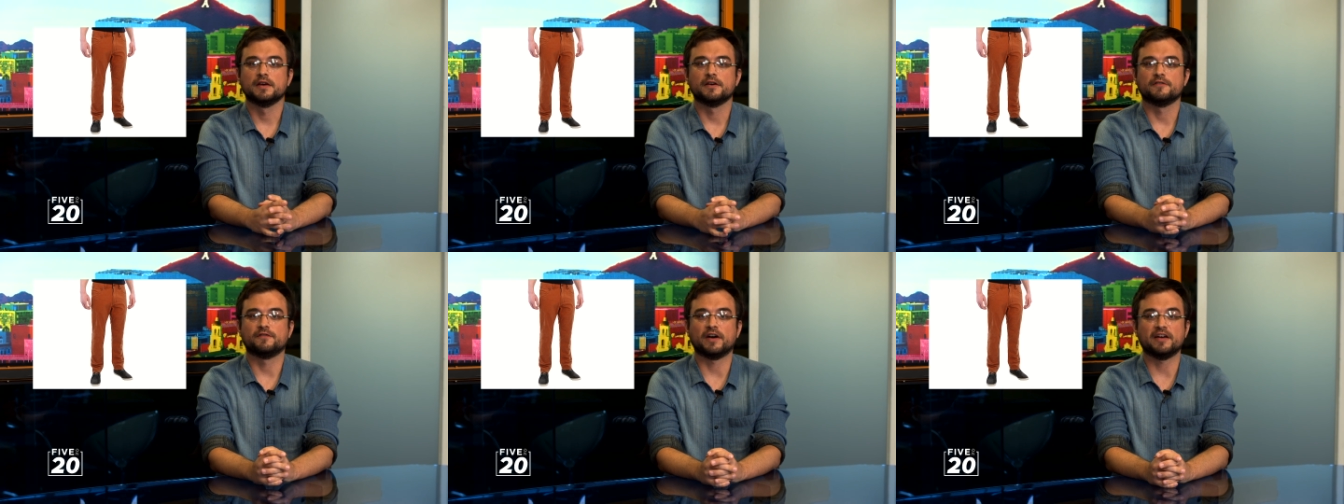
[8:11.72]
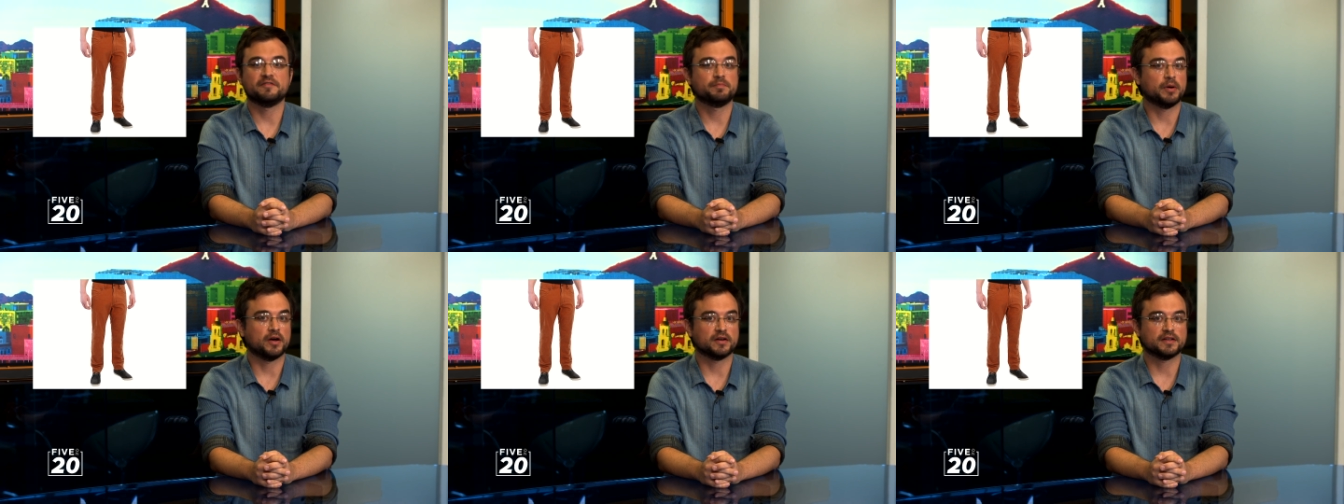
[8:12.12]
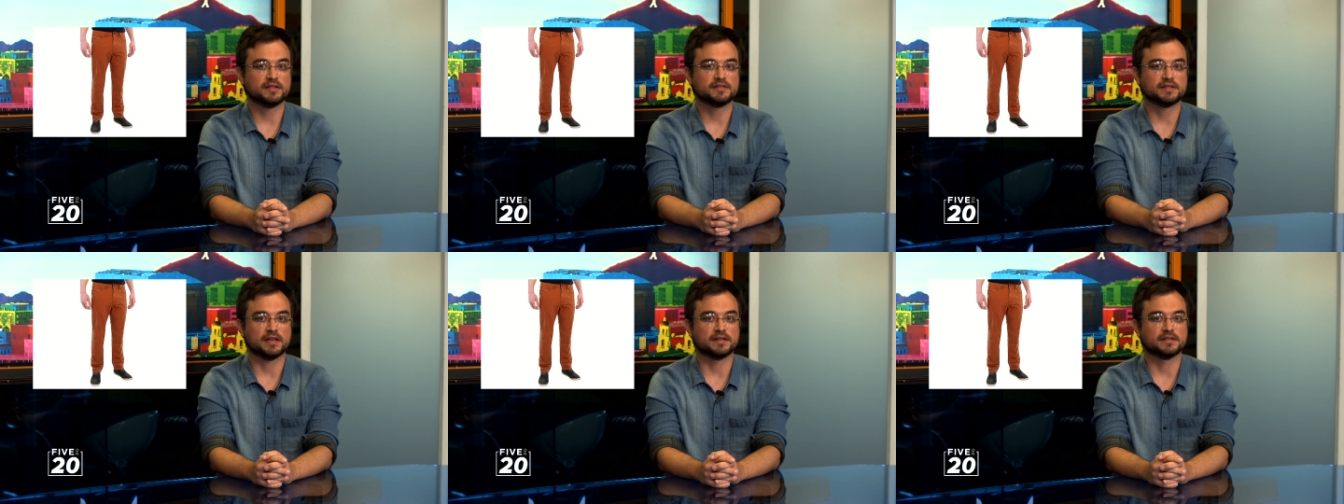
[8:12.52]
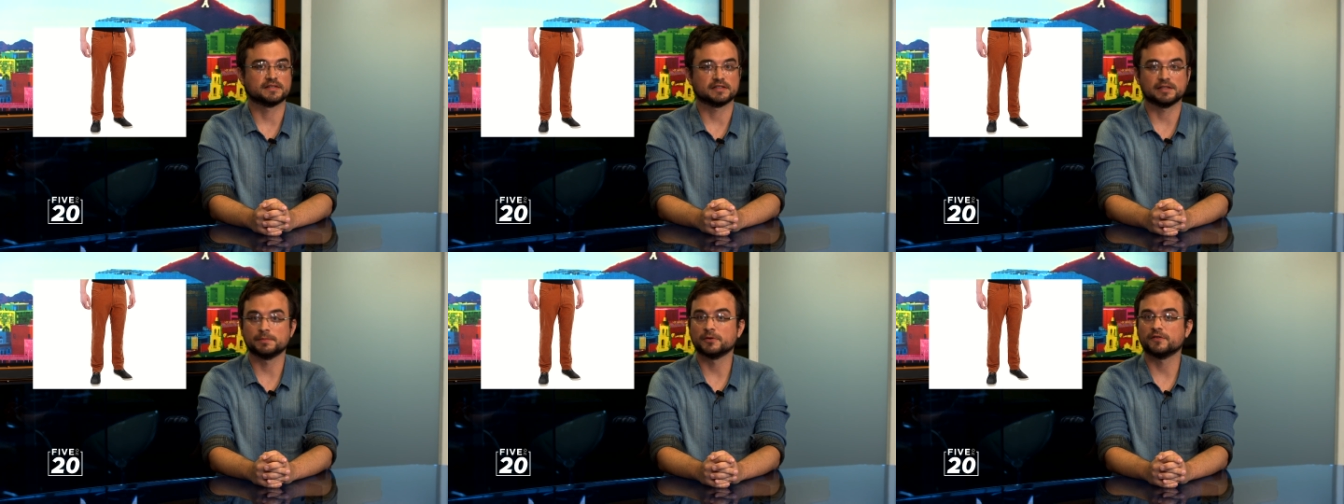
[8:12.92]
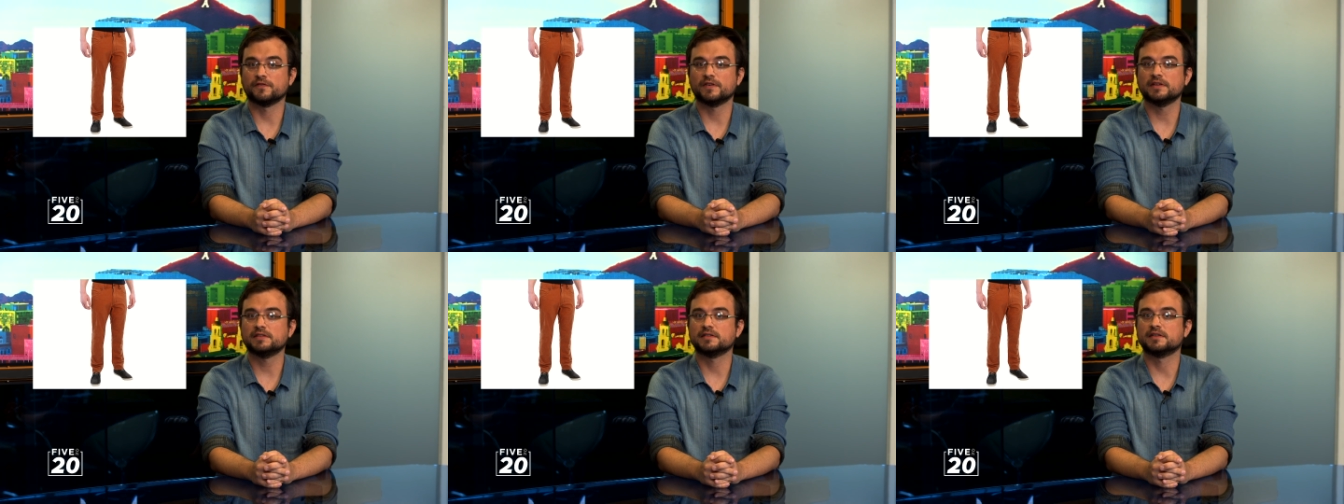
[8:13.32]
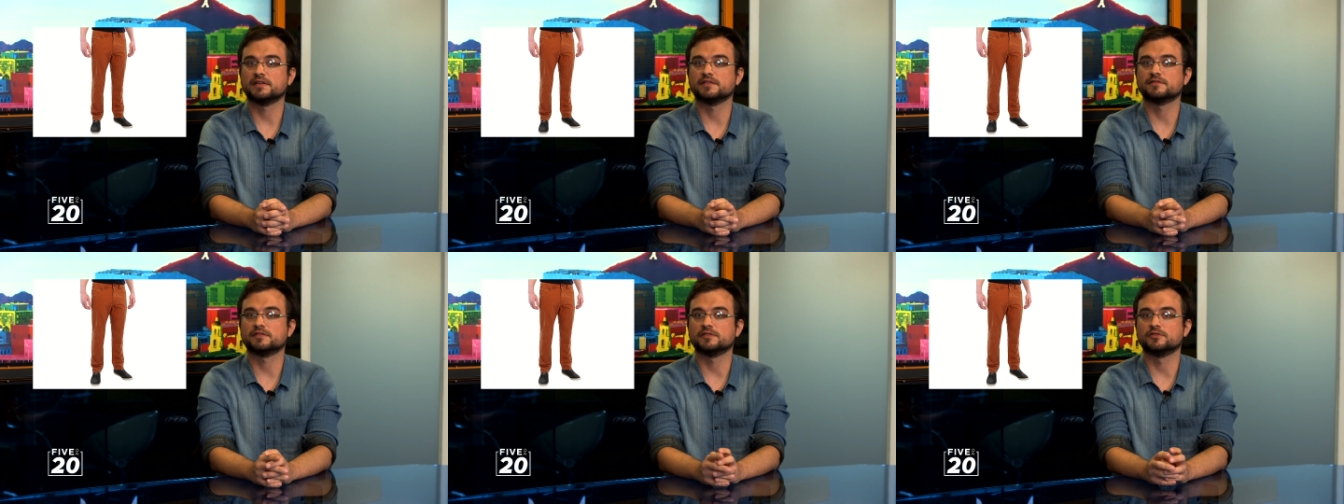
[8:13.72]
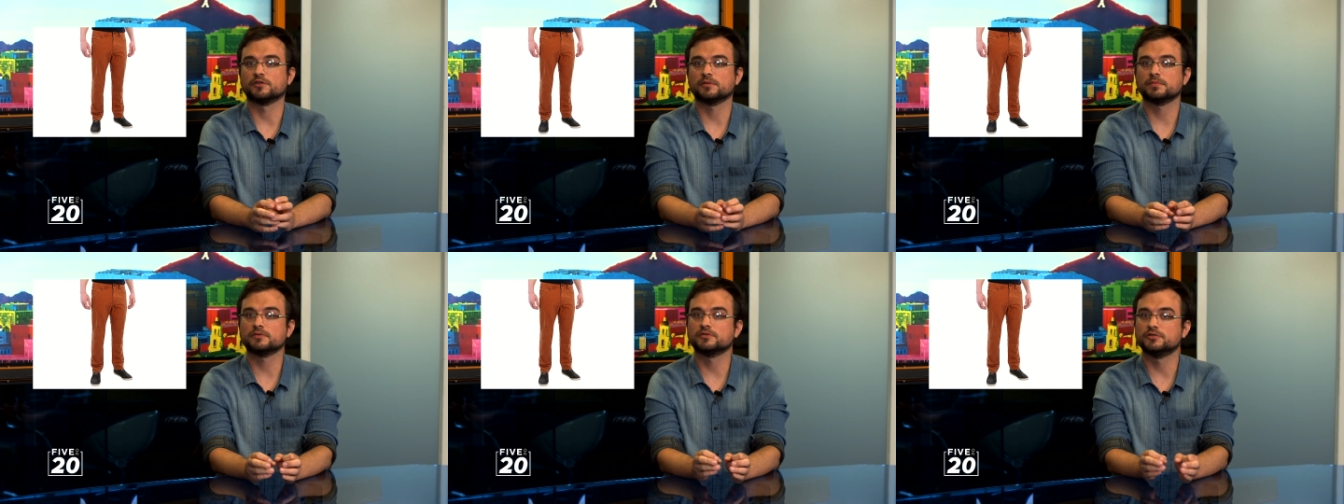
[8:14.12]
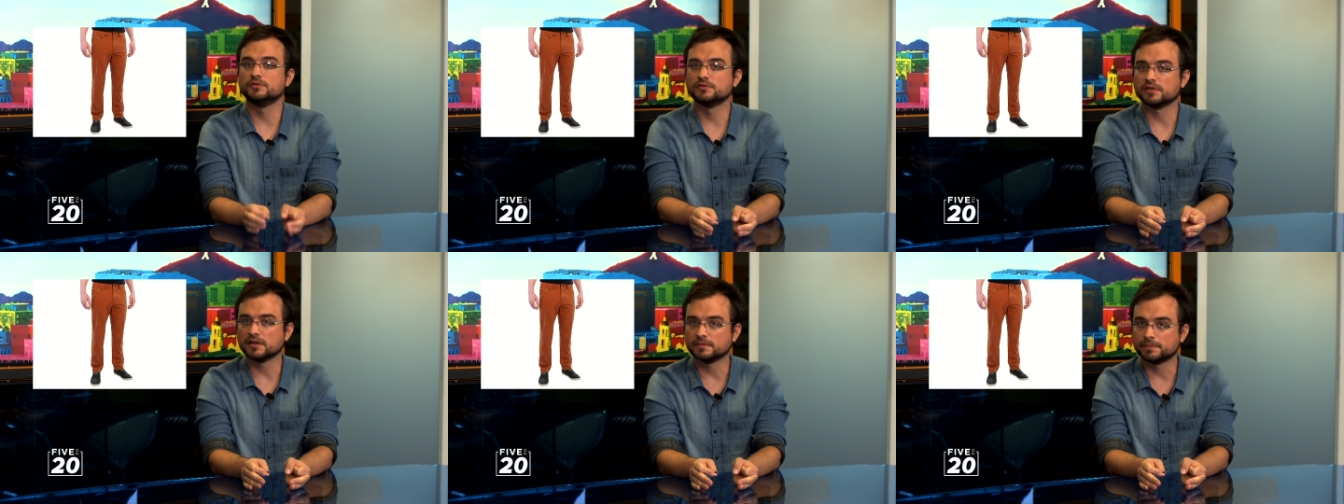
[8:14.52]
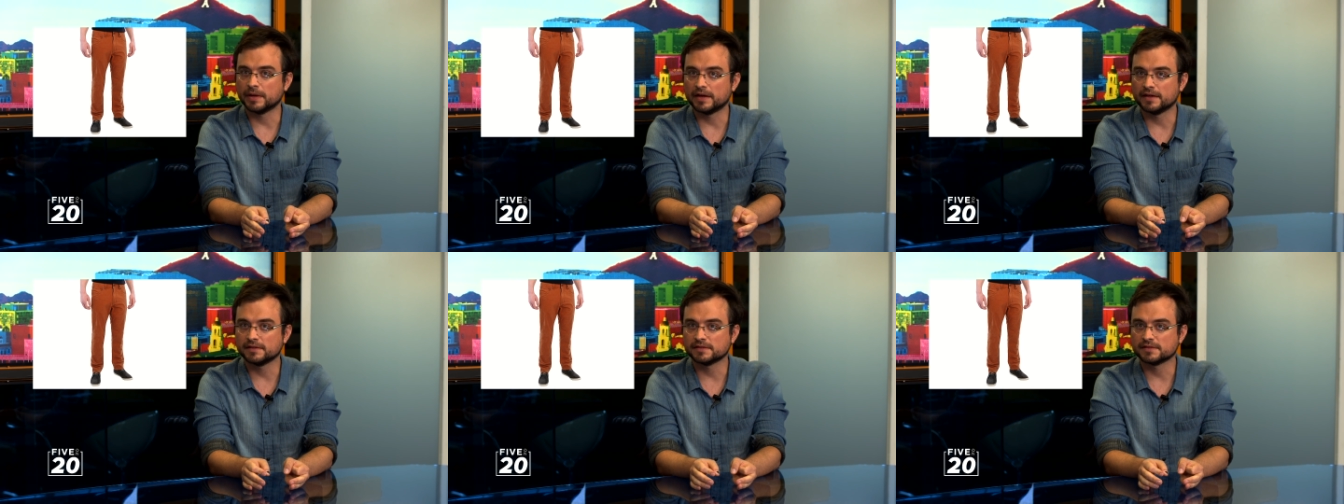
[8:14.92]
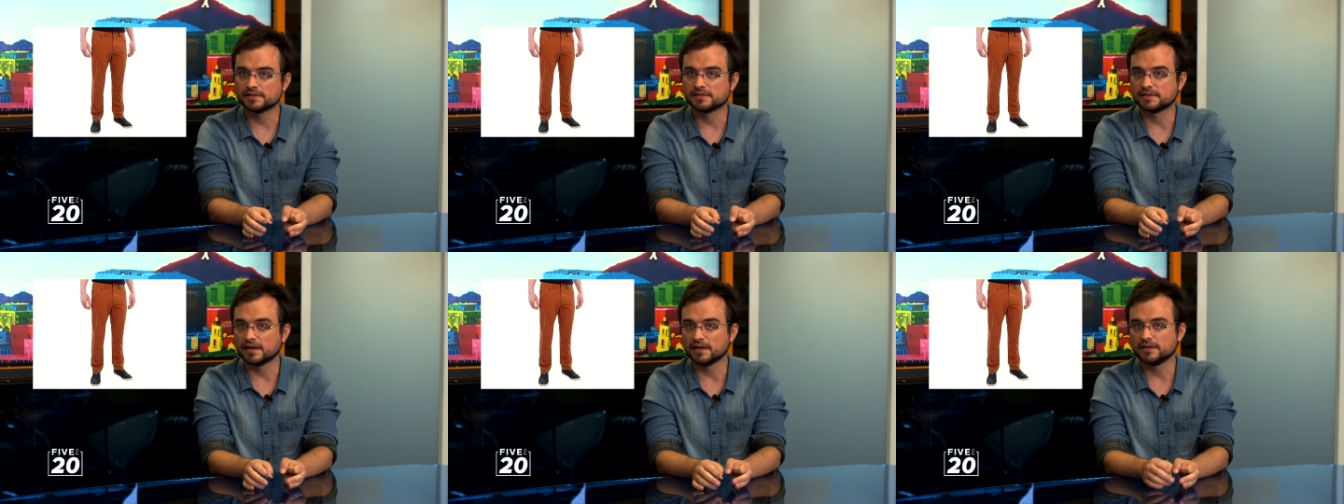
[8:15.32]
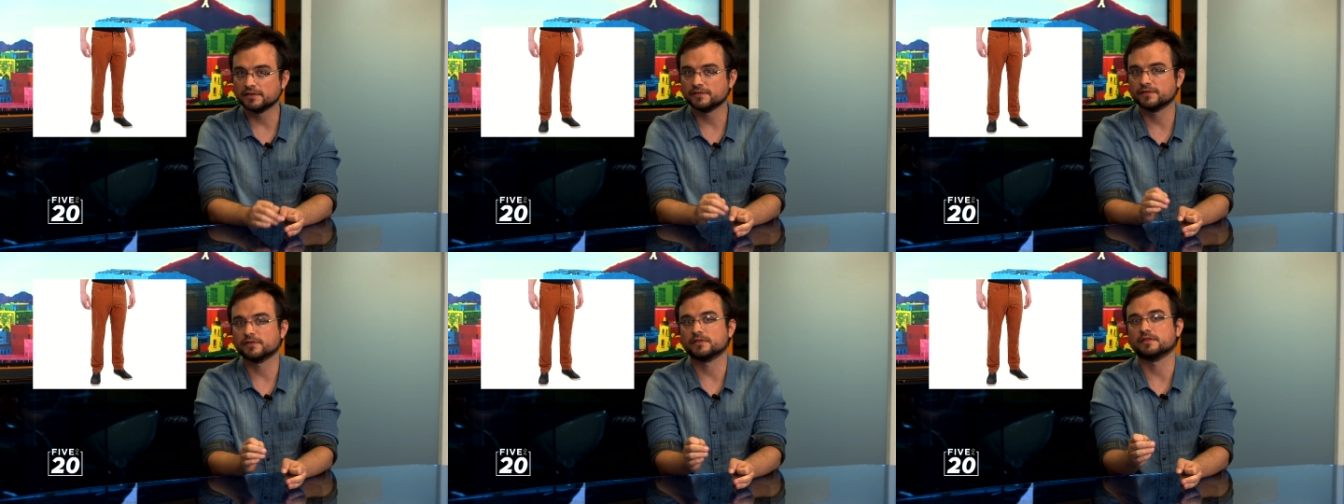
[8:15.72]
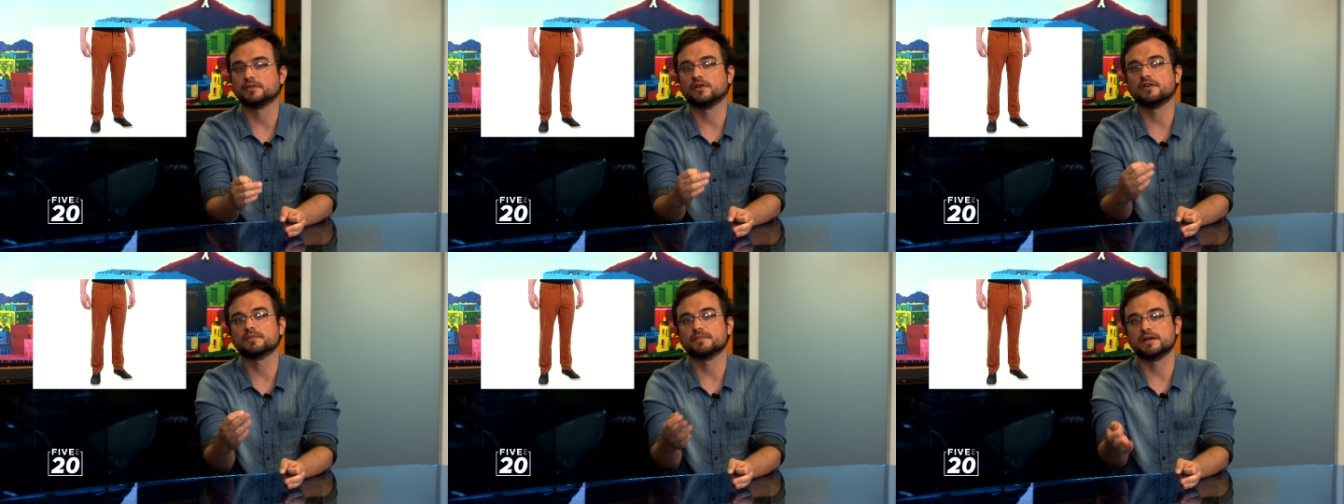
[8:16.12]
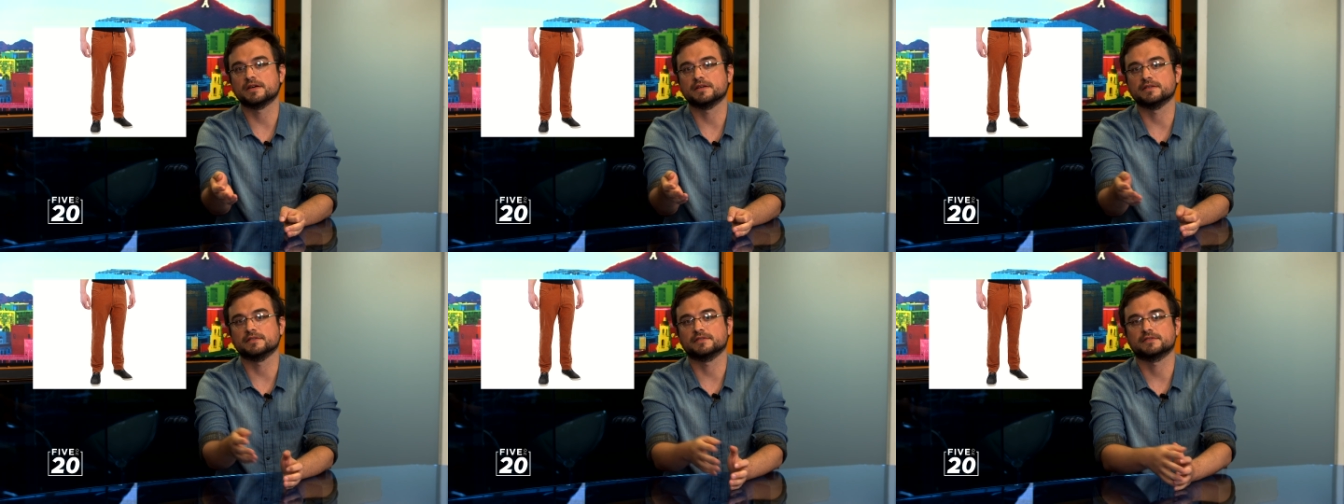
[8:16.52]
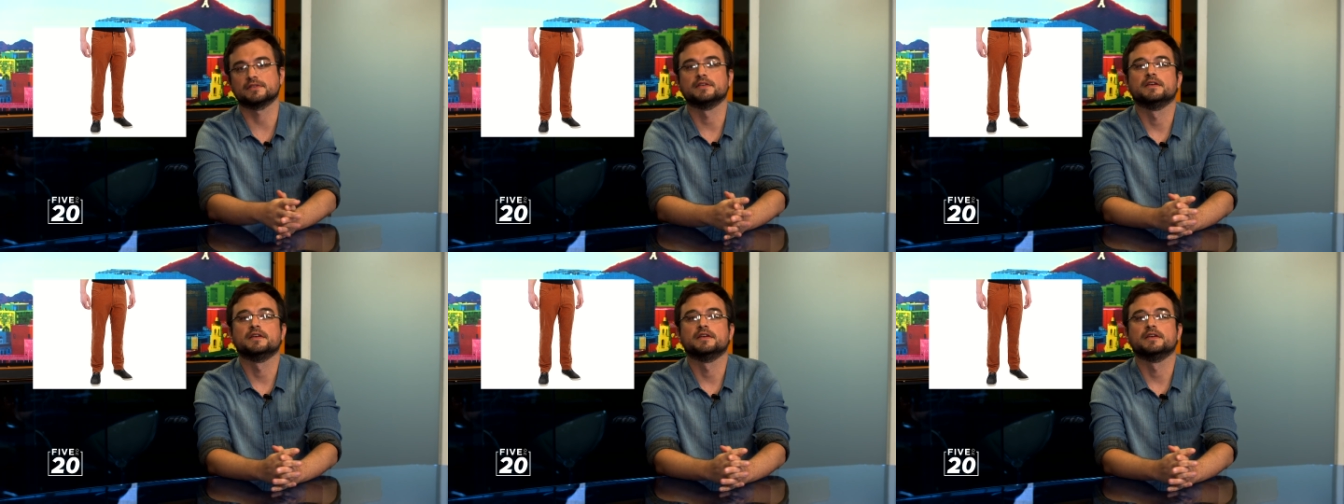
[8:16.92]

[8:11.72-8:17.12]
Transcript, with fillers: Five pockets and a slimmer fit gives the durable Tucson Pant style for the long miles.